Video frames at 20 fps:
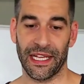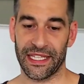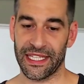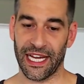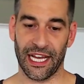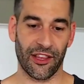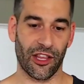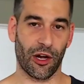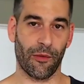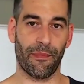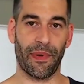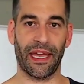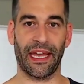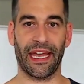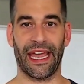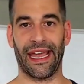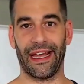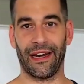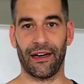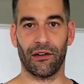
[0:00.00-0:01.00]
It's either a
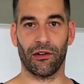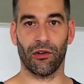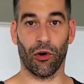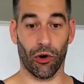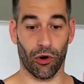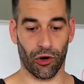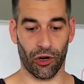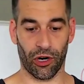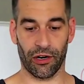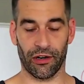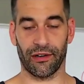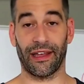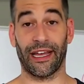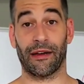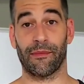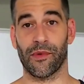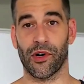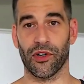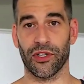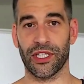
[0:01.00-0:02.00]
big hit or,
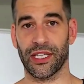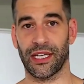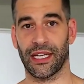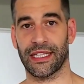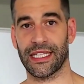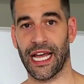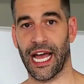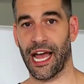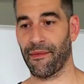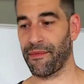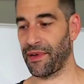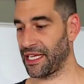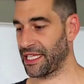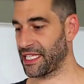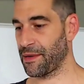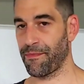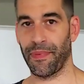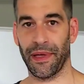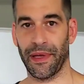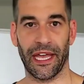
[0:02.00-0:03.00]
like most of the time,
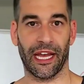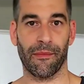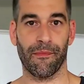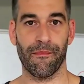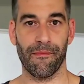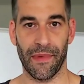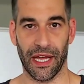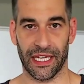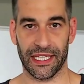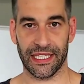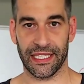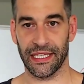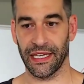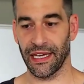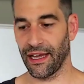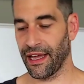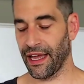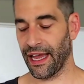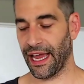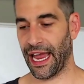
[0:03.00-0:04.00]
it's a big miss.
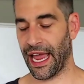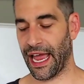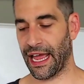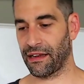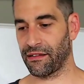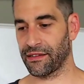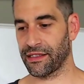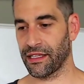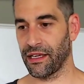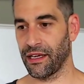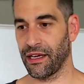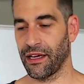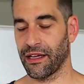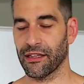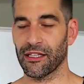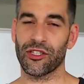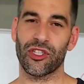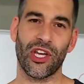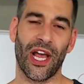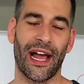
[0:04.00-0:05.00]
And
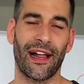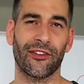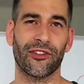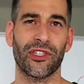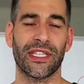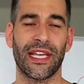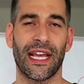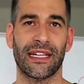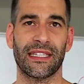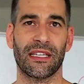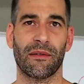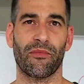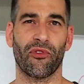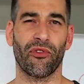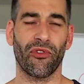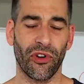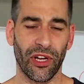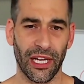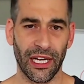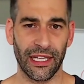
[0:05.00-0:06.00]
the child just ends up
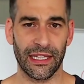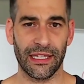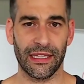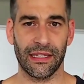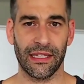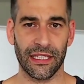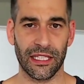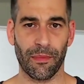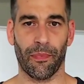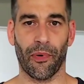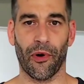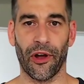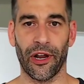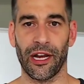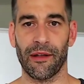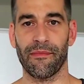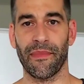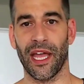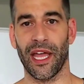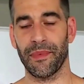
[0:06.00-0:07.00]
really
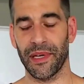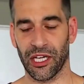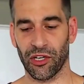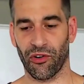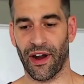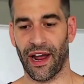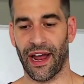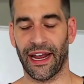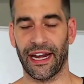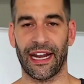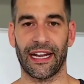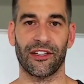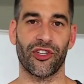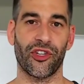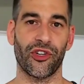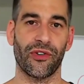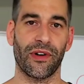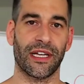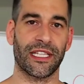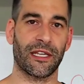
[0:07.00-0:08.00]
disappointed, maybe crying.
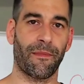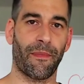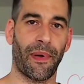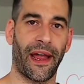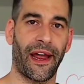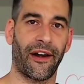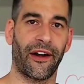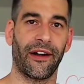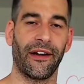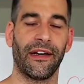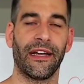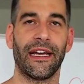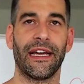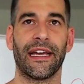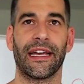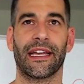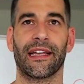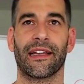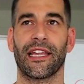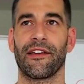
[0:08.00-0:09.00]
And you as a parent,
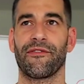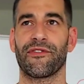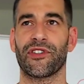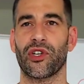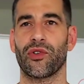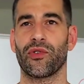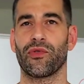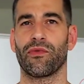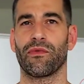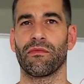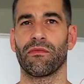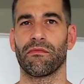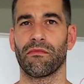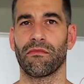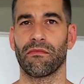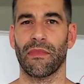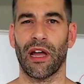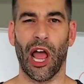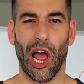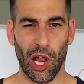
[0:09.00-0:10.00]
it leaves you
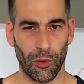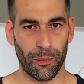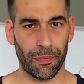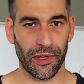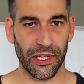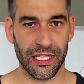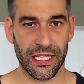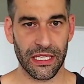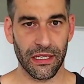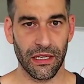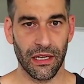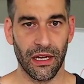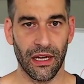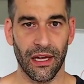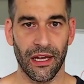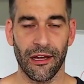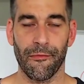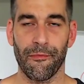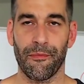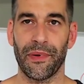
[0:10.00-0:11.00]
helpless
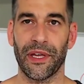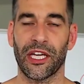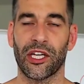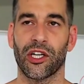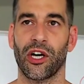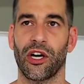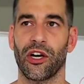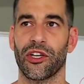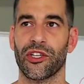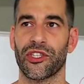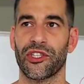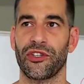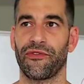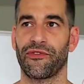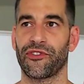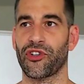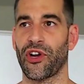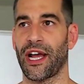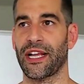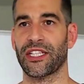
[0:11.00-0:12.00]
because
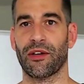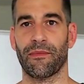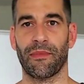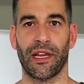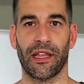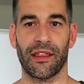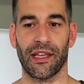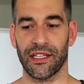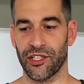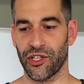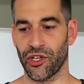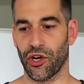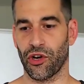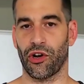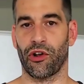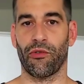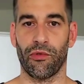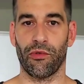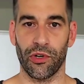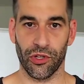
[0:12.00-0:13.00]
you've tried so many things and you
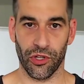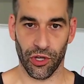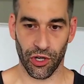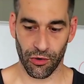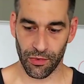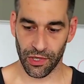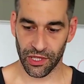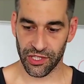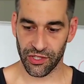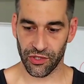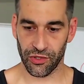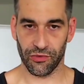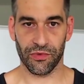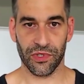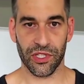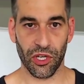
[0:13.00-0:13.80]
don't know what to do.